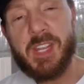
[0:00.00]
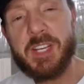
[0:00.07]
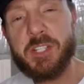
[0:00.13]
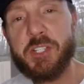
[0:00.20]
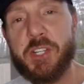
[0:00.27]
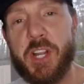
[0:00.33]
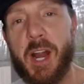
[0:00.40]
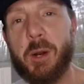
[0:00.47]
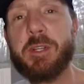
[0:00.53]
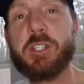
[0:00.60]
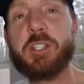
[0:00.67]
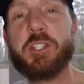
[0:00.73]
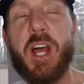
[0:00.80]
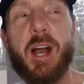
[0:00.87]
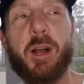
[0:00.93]
Gentleman's
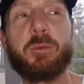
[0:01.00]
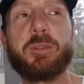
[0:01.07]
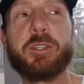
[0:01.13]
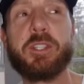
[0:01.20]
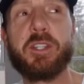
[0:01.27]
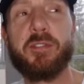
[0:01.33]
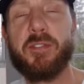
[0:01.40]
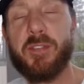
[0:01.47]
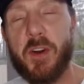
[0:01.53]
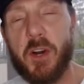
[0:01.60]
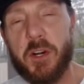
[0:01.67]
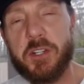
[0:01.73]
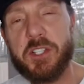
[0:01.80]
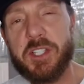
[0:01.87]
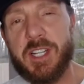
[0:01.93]
Jack was the
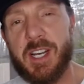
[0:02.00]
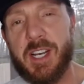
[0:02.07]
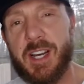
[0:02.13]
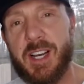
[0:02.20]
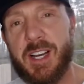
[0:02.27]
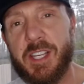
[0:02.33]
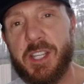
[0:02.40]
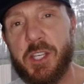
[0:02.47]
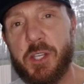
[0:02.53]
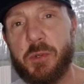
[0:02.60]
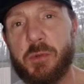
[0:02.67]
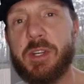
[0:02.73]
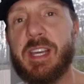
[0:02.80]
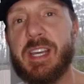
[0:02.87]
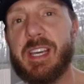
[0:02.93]
first
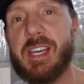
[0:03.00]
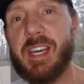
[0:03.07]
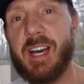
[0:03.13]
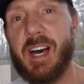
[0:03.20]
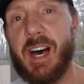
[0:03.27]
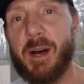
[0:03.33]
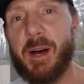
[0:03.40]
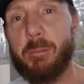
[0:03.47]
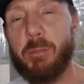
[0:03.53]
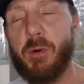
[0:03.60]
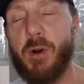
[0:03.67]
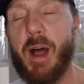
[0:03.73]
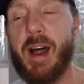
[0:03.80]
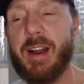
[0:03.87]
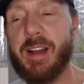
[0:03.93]
unique
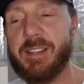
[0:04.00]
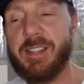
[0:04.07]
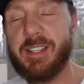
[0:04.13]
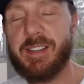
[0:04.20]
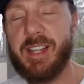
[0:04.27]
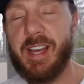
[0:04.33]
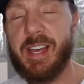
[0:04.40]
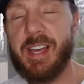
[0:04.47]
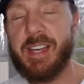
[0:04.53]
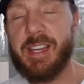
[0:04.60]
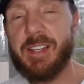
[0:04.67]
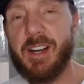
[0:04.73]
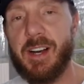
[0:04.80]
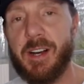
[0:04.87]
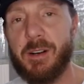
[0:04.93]
product that they
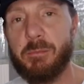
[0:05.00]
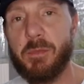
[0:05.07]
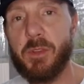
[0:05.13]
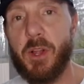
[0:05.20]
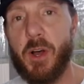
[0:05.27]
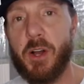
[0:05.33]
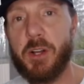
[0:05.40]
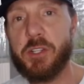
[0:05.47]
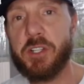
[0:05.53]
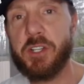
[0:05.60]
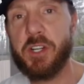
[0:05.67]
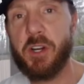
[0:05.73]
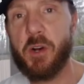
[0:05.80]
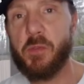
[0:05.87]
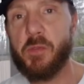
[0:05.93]
launched
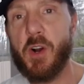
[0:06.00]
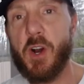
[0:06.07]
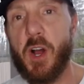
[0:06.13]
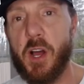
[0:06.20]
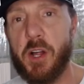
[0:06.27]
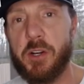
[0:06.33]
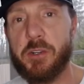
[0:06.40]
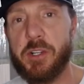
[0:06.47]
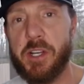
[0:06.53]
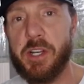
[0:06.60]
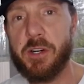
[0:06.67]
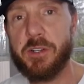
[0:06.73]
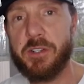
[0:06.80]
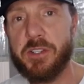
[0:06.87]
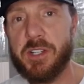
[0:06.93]
in over 100
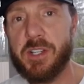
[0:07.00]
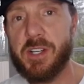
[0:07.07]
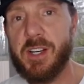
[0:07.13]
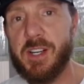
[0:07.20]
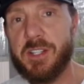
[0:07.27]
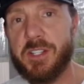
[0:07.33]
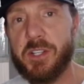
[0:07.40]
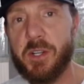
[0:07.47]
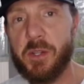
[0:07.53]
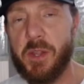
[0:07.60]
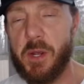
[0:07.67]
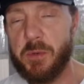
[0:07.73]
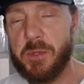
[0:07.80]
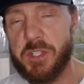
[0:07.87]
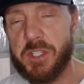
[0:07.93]
years. So they
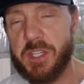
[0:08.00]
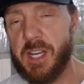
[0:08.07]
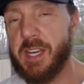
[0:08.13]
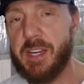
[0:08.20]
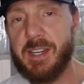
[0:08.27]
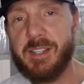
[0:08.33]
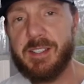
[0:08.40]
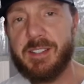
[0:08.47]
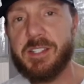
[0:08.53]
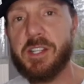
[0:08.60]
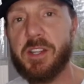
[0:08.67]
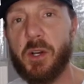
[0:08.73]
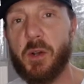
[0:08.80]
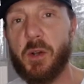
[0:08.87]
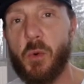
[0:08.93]
were sticking to
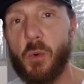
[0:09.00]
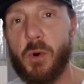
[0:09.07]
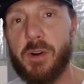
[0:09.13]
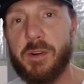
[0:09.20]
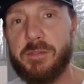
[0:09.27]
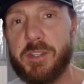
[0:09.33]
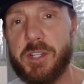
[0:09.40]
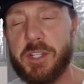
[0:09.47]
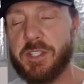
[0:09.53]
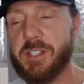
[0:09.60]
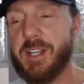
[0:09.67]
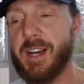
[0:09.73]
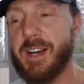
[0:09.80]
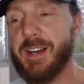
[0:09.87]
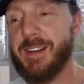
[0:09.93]
the core of just
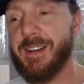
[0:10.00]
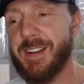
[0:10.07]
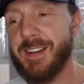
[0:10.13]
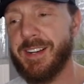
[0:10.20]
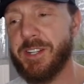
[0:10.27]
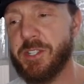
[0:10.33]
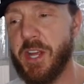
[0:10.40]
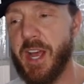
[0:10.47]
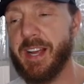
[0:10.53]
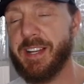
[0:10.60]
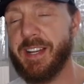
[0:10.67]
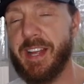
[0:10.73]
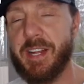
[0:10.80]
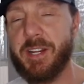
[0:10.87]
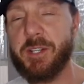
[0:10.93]
Jack
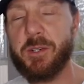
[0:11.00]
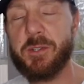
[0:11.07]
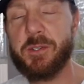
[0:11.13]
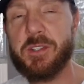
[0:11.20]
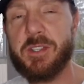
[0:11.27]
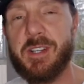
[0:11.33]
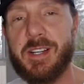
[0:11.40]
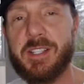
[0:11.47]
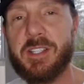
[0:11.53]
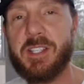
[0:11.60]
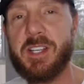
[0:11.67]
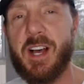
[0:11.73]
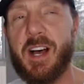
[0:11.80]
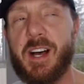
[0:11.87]
Daniels, and it's